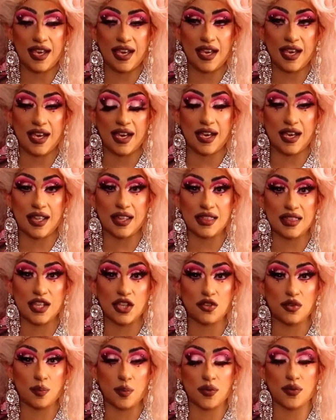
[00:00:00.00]
And
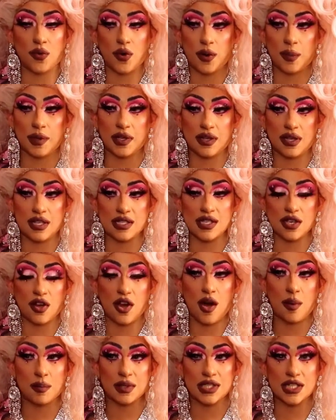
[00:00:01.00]
then you perform and it's a
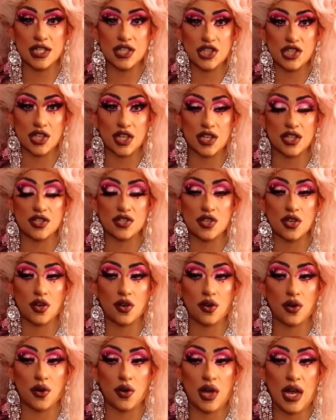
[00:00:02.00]
competition.
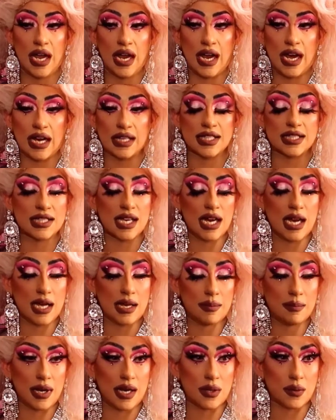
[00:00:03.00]
So at the
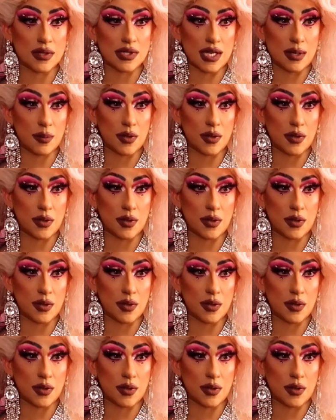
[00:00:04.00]
time I was